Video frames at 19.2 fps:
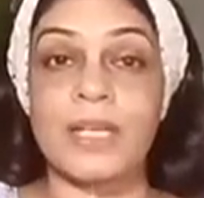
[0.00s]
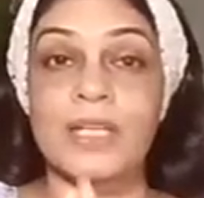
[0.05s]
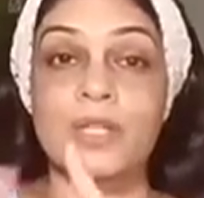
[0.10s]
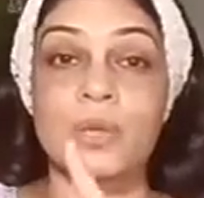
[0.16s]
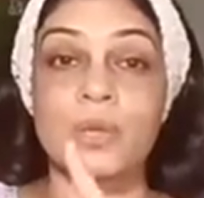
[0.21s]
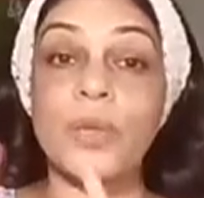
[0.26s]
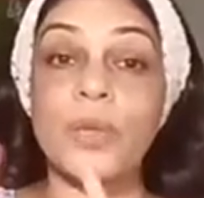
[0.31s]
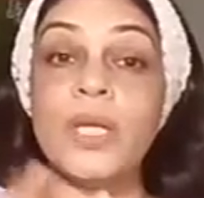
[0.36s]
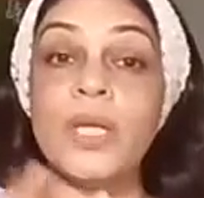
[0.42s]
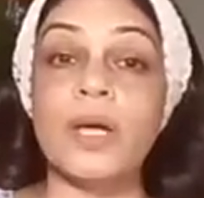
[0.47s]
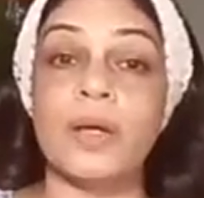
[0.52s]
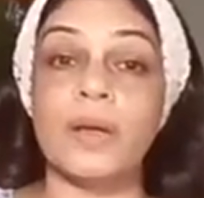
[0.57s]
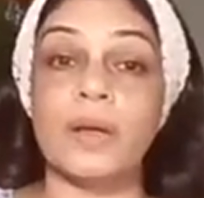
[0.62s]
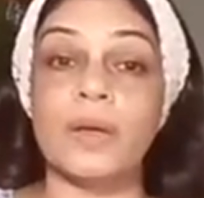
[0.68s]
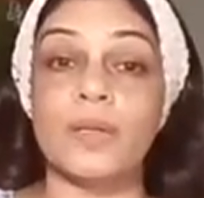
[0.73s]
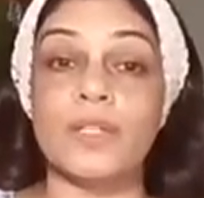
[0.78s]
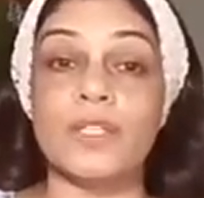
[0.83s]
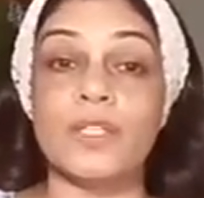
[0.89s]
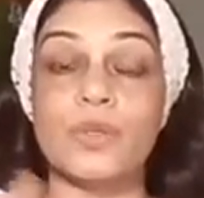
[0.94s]
So we are
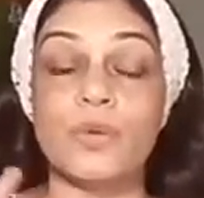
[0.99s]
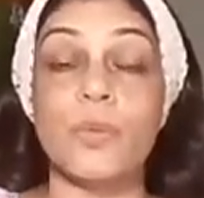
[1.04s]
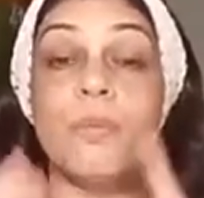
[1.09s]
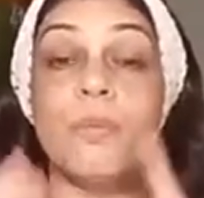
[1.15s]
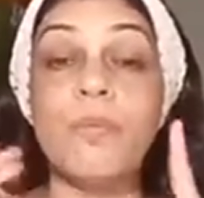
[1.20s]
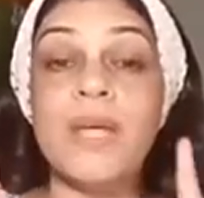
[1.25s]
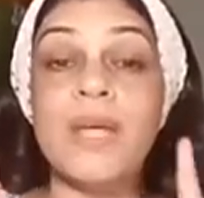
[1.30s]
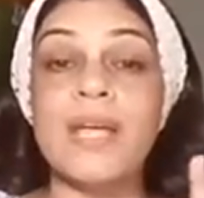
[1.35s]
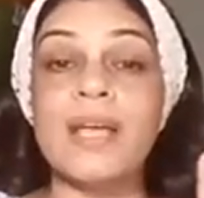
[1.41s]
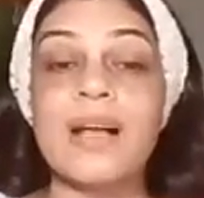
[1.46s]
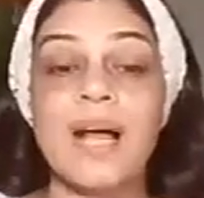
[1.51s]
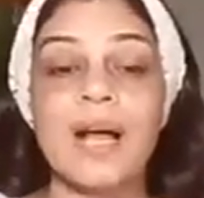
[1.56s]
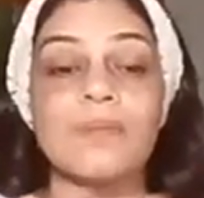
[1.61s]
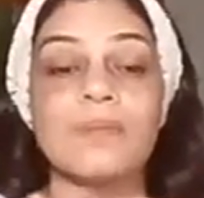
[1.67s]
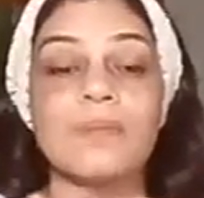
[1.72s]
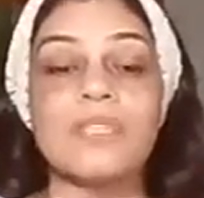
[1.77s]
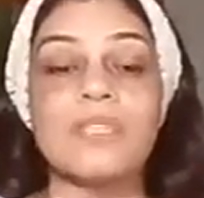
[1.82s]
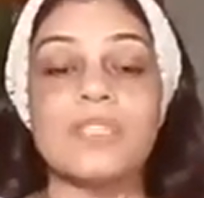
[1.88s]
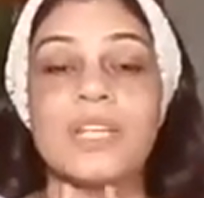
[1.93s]
here to make
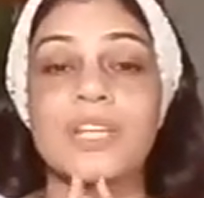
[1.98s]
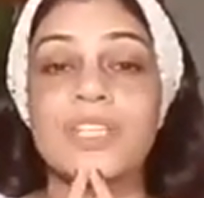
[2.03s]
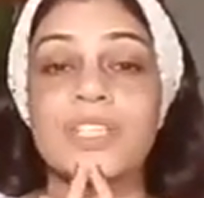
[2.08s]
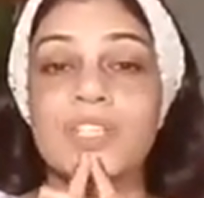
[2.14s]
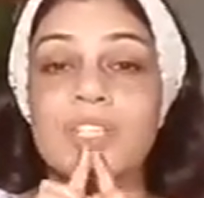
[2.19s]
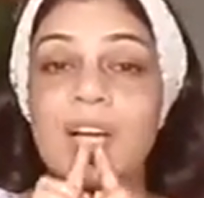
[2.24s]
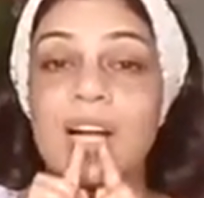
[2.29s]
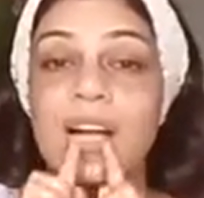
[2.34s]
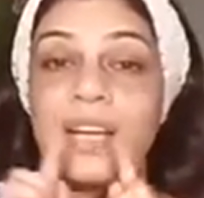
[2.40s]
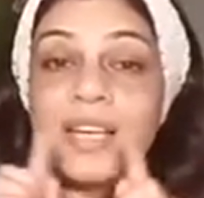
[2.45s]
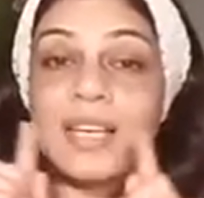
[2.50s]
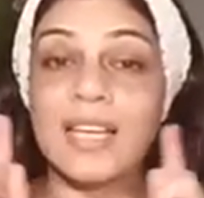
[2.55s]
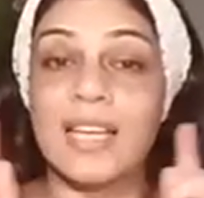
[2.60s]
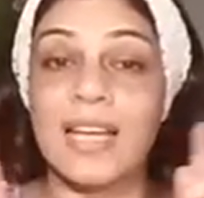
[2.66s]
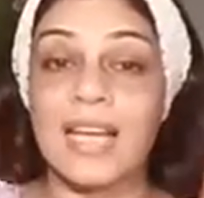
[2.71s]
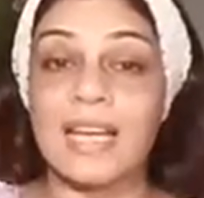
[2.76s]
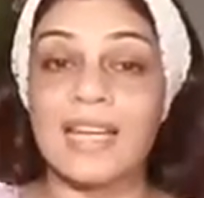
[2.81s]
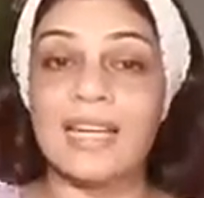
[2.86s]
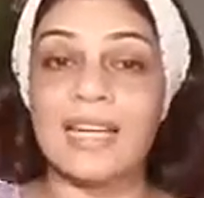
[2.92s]
our structure
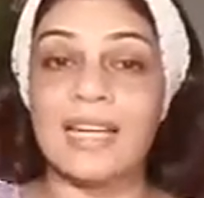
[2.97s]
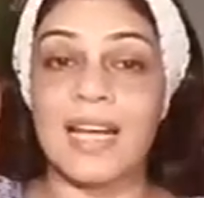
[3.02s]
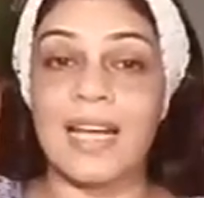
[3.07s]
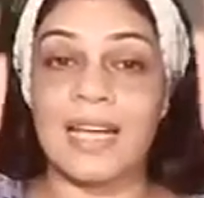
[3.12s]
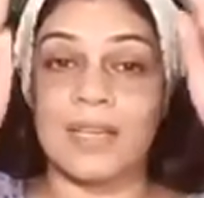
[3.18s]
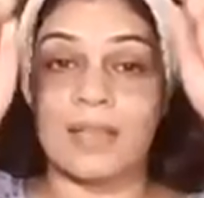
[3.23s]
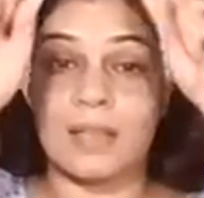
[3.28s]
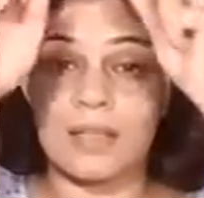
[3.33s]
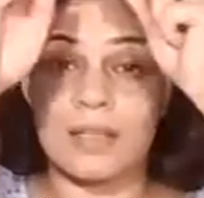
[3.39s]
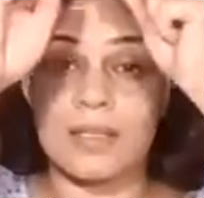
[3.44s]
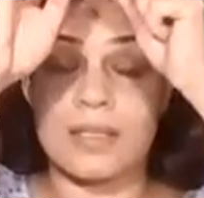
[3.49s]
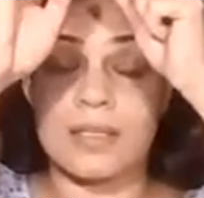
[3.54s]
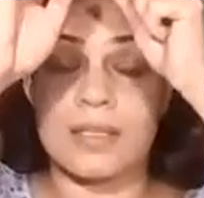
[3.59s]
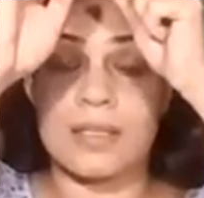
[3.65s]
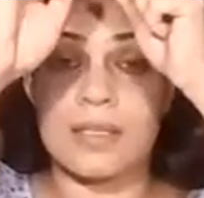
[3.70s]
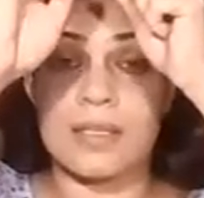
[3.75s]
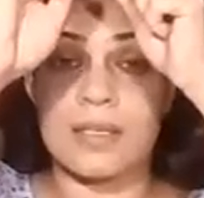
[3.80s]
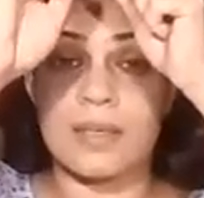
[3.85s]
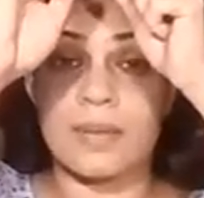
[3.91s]
again like
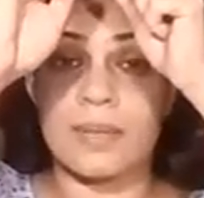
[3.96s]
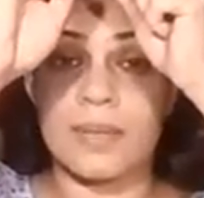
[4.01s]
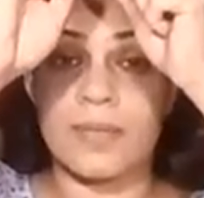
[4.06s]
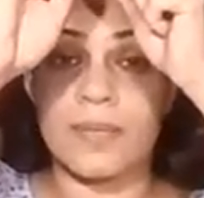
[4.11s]
this.